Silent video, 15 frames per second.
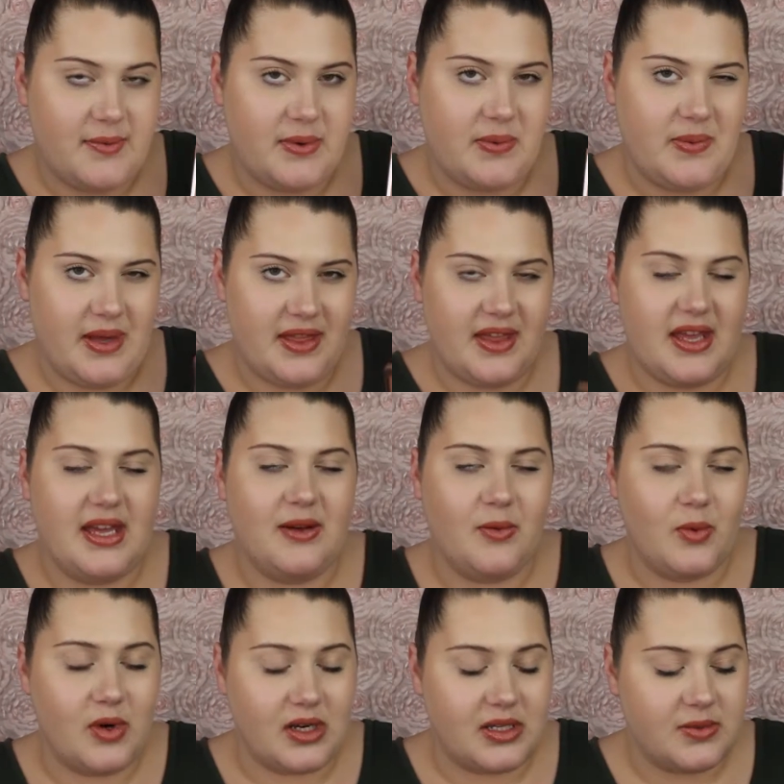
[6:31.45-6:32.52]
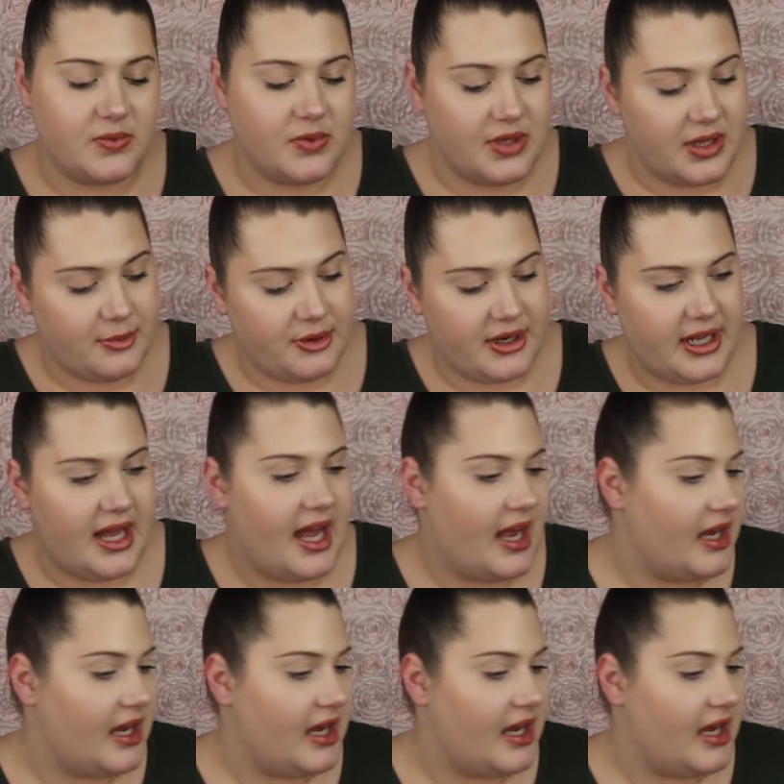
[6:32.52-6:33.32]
one with it, it works really pretty.